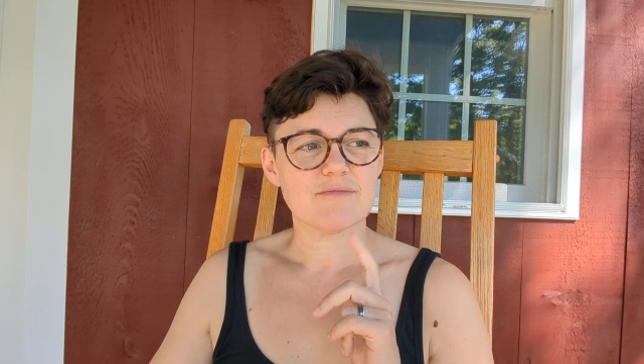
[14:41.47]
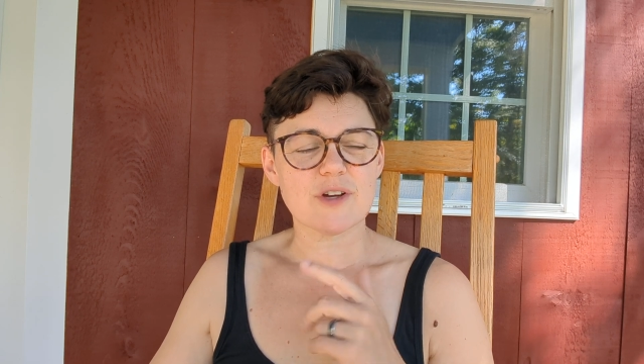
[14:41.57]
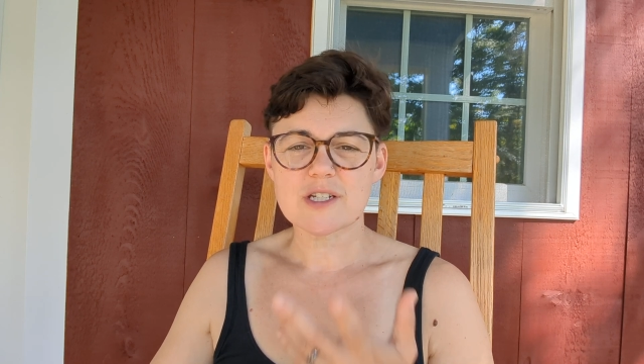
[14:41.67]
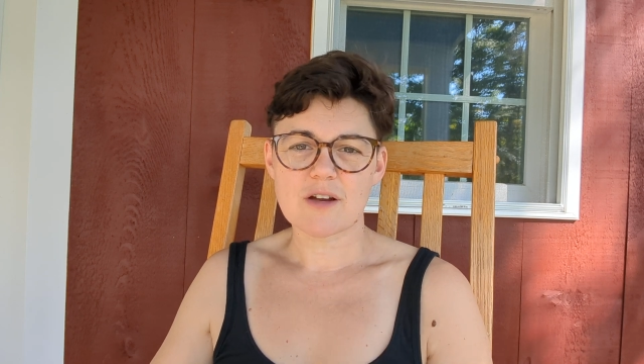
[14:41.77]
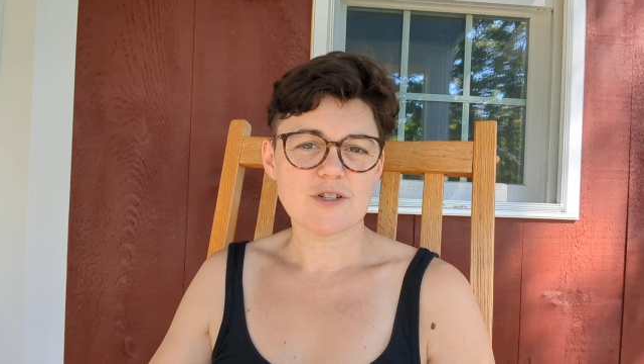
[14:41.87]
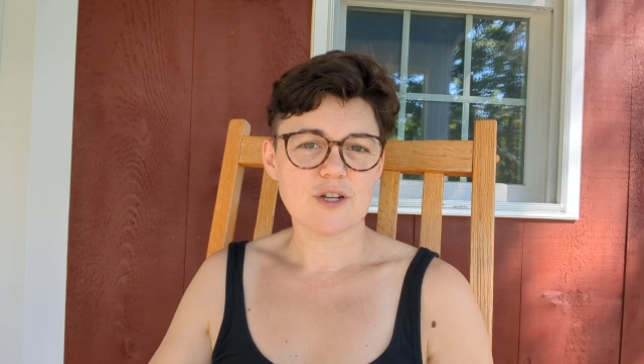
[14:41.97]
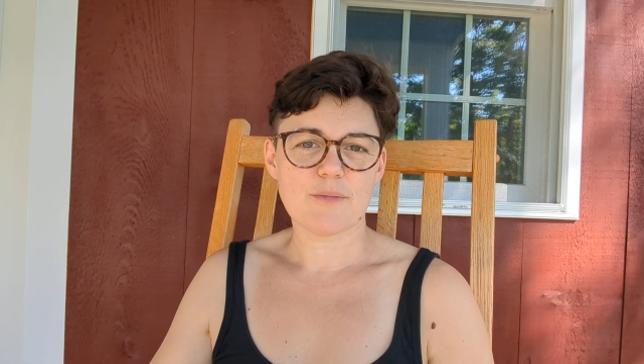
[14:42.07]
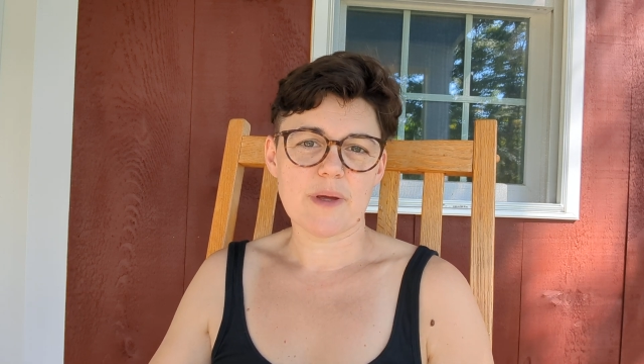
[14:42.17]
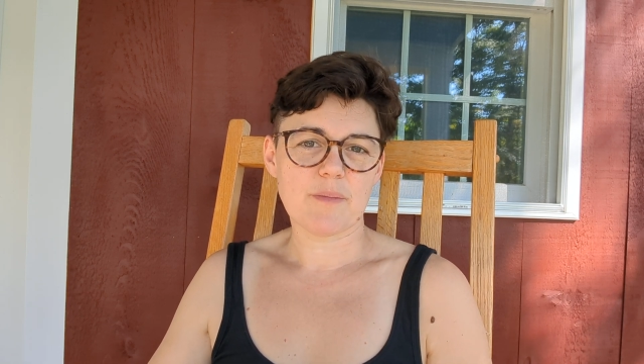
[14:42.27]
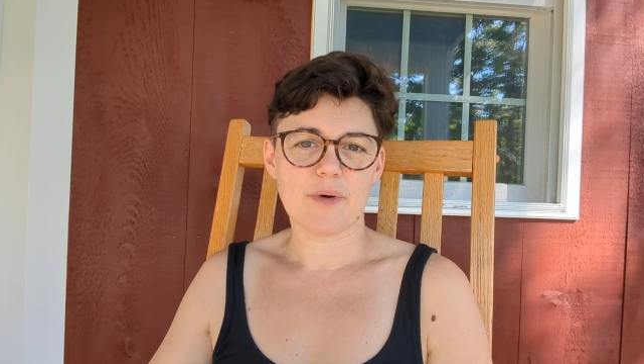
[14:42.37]
reach out to your
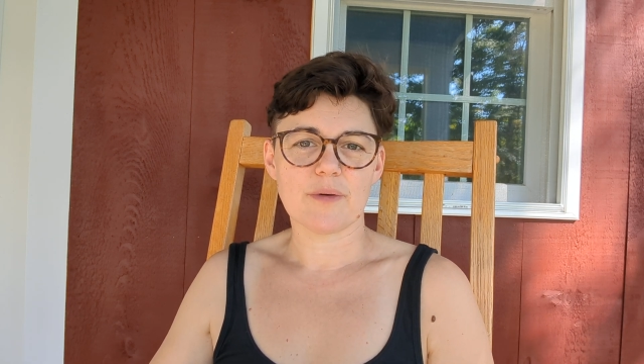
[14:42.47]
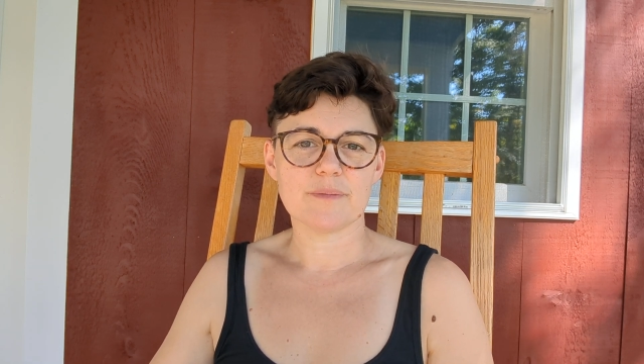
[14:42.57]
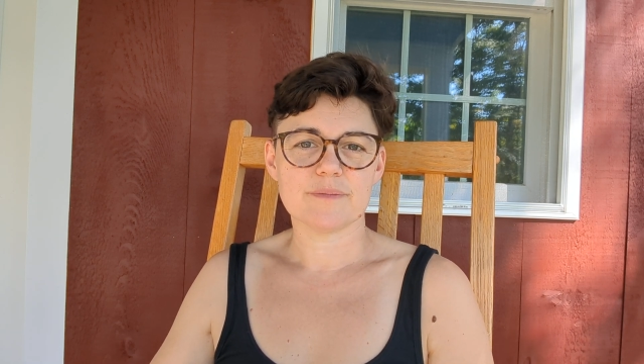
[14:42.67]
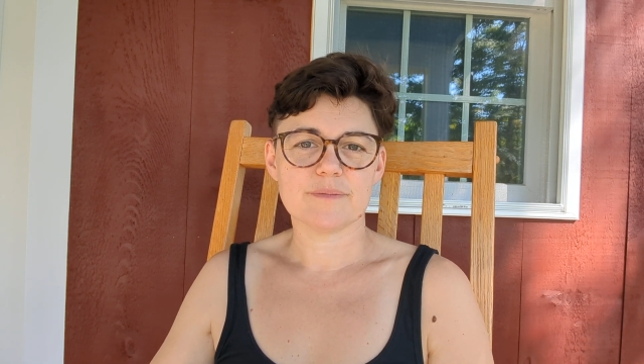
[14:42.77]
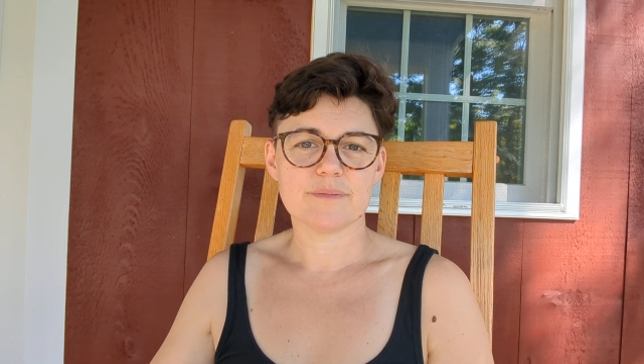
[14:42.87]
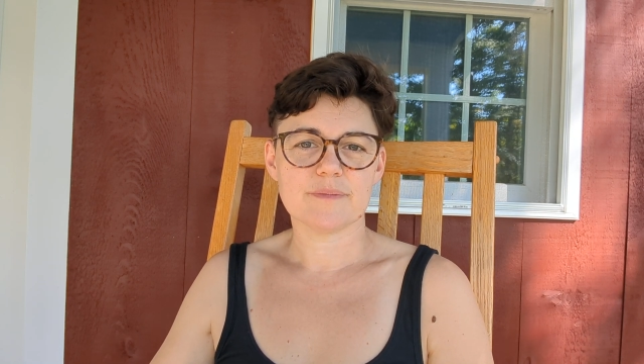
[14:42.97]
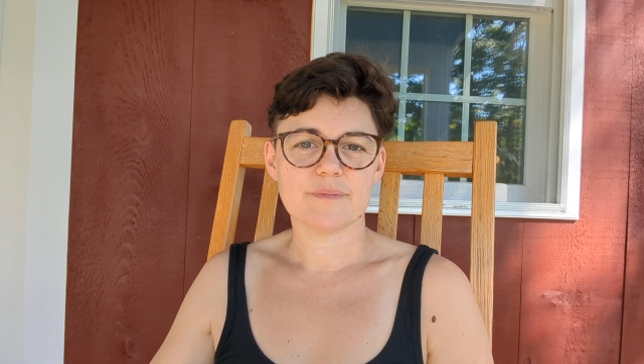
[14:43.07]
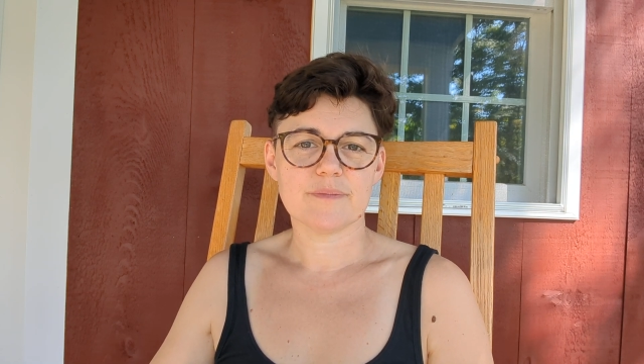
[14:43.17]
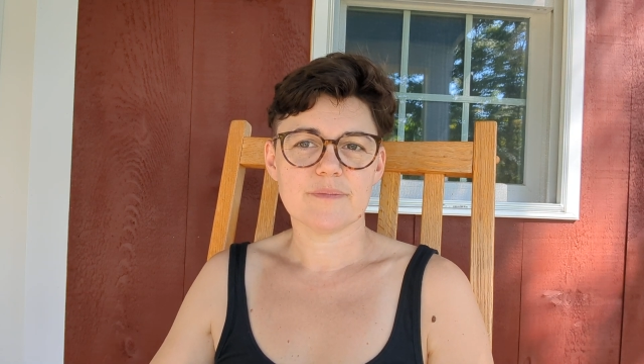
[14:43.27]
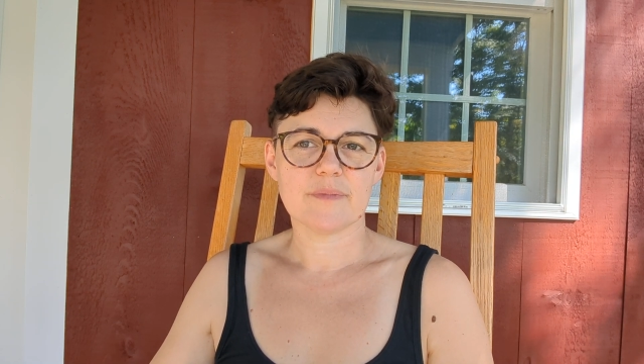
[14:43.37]
people
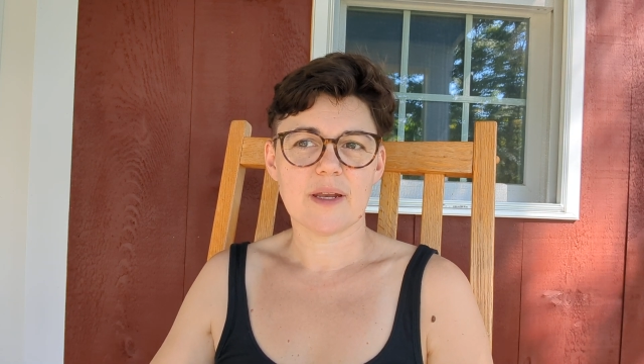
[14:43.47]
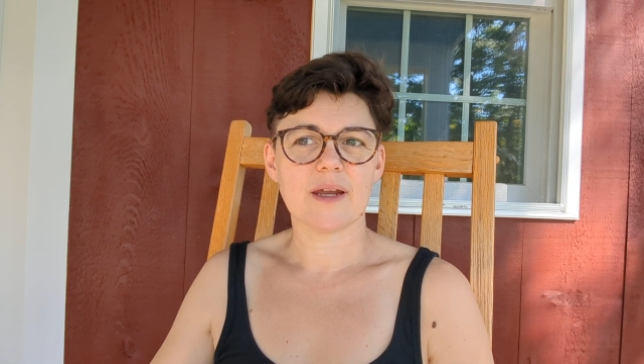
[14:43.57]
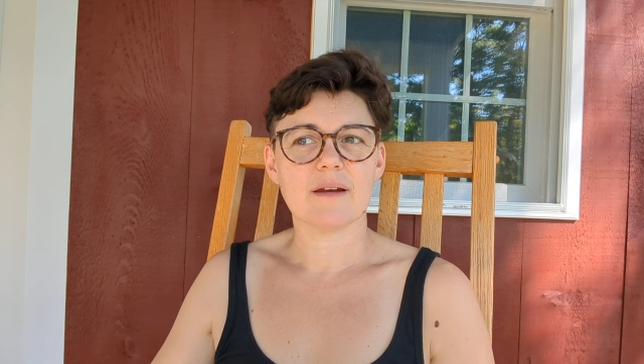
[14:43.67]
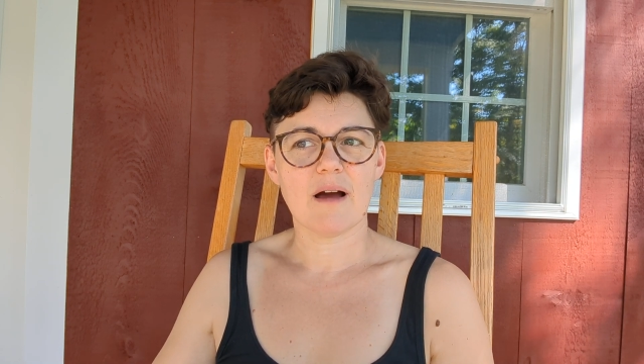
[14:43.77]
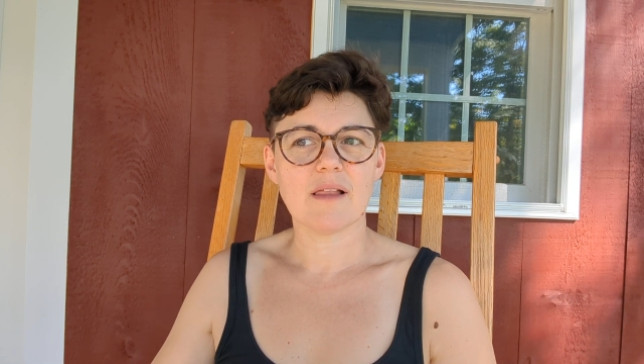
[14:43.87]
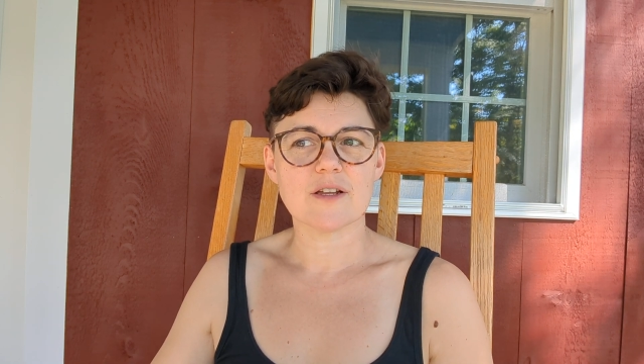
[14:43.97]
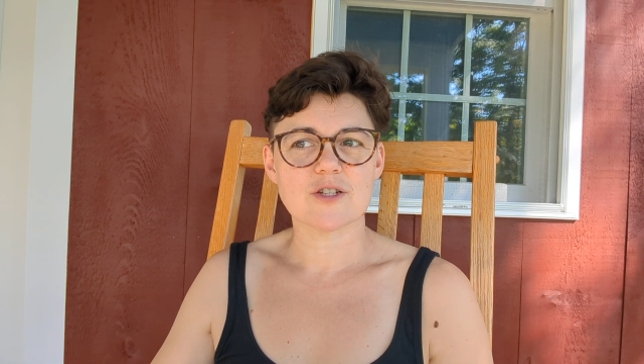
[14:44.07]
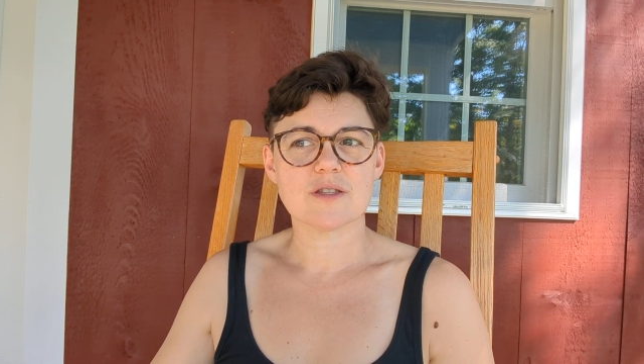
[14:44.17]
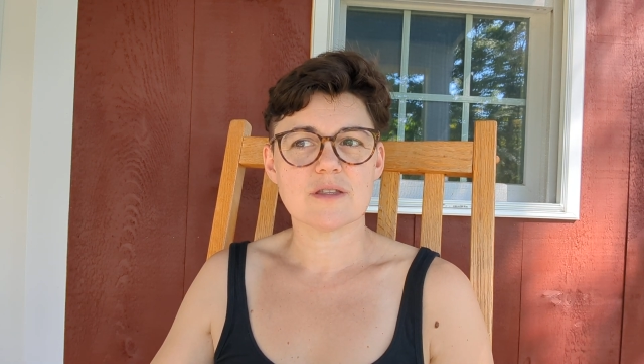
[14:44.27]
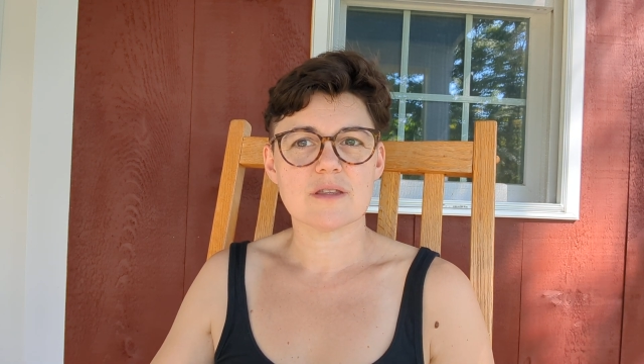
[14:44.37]
and acknowledge